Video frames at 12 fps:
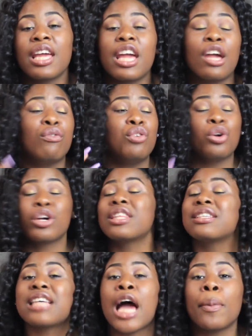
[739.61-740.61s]
If you're
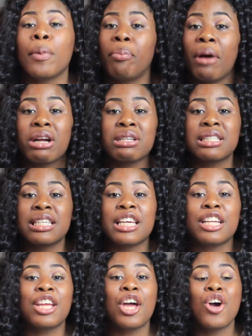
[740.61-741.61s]
the type of
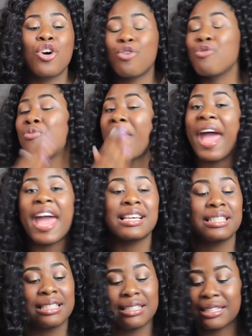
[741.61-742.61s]
person who
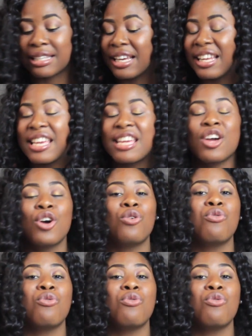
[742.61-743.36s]
has to study,